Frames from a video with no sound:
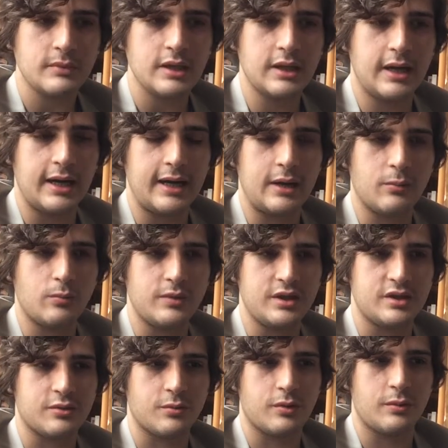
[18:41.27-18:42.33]
Uh,
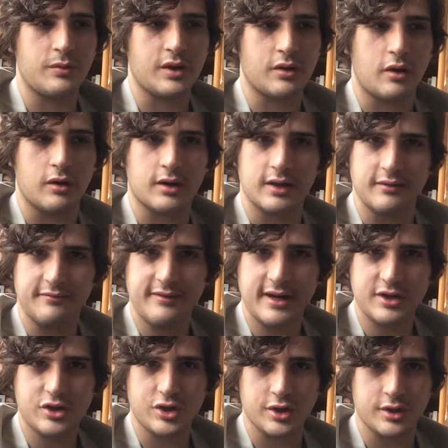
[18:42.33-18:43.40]
these are what we call
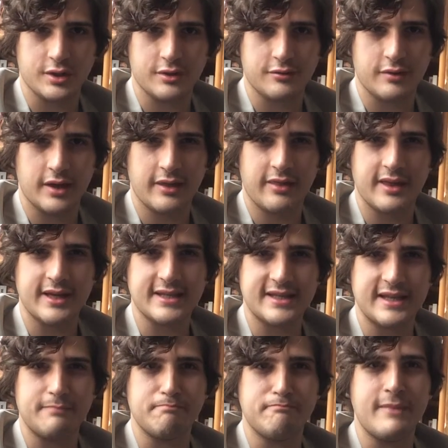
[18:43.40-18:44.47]
conventions, right? Things
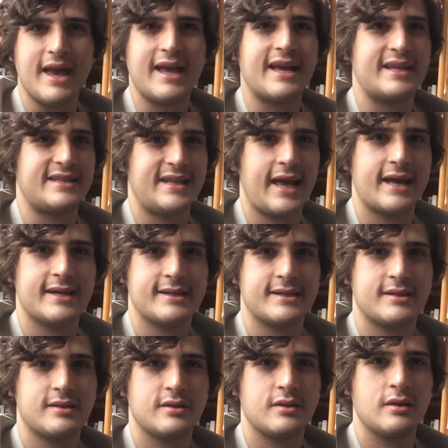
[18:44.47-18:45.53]
that make a
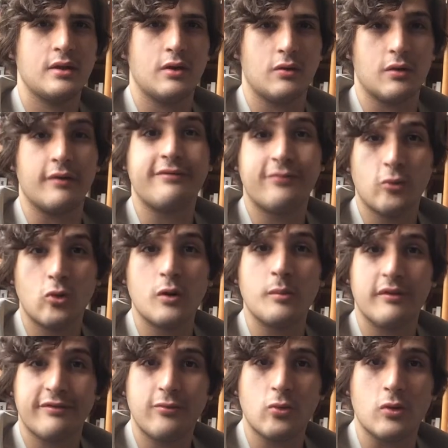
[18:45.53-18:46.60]
text or a form
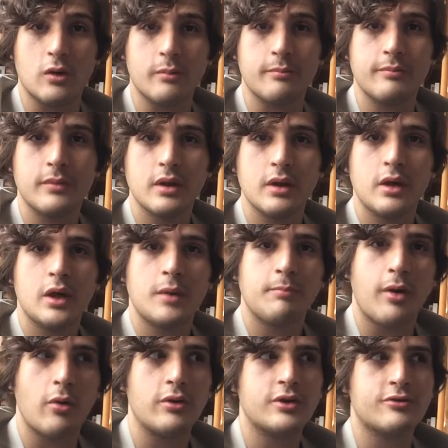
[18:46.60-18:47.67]
a form.
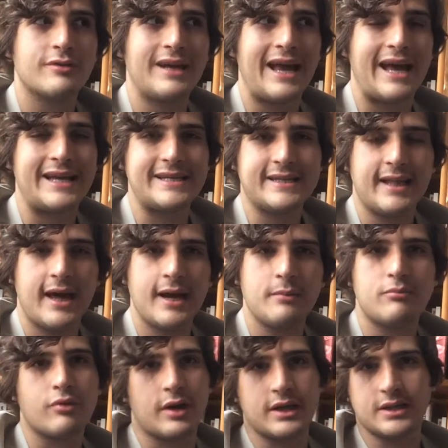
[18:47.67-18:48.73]
Poetry has line
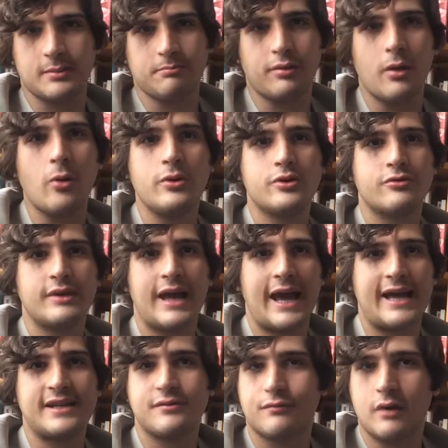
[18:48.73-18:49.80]
breaks. Poetry
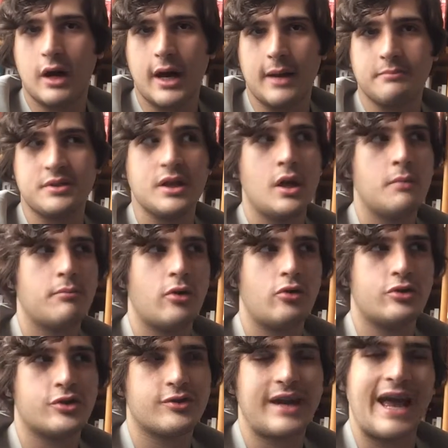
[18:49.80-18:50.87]
has rhymes.
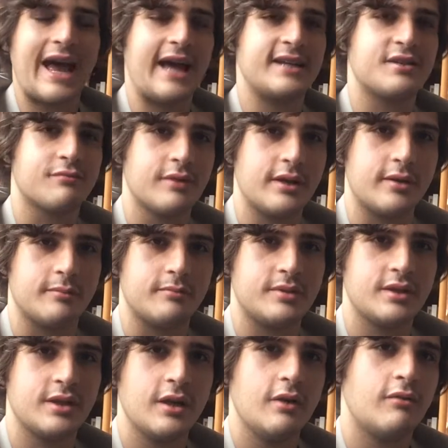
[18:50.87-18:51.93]
Poetry has
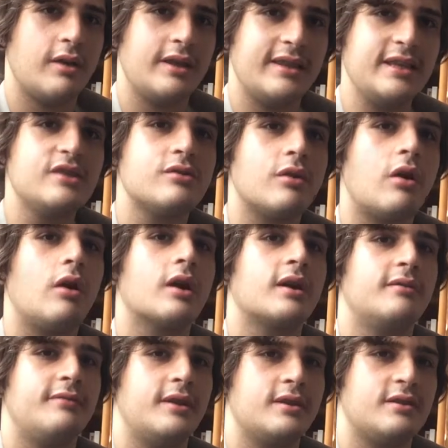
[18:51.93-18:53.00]
rhythms, right? These are all
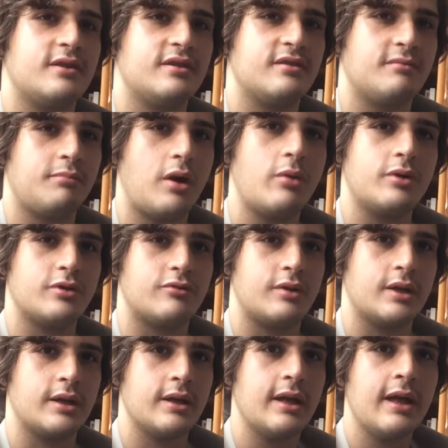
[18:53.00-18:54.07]
conventions of
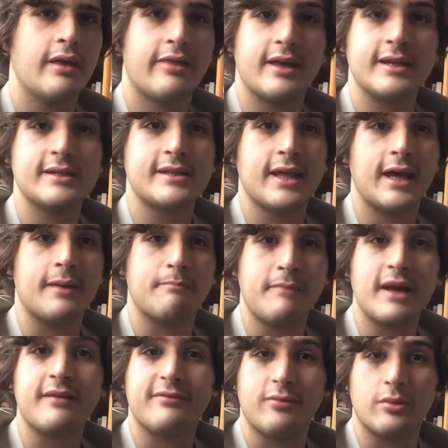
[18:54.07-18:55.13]
poetry. Things like
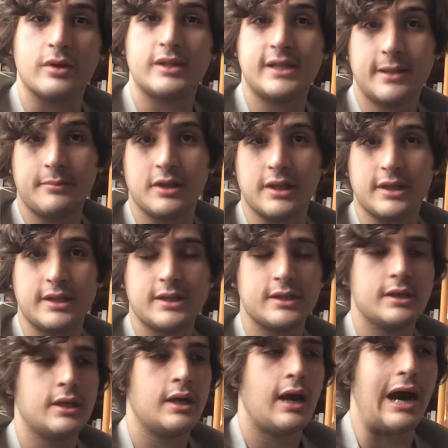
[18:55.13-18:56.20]
metaphors, similes,
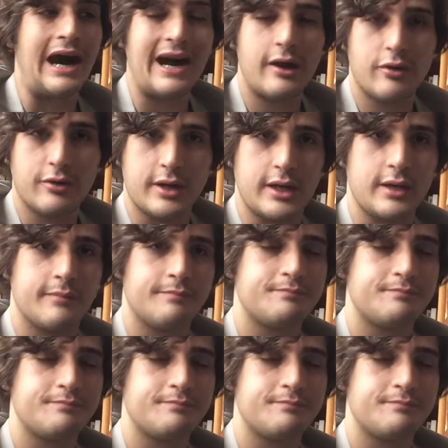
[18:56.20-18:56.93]
irony.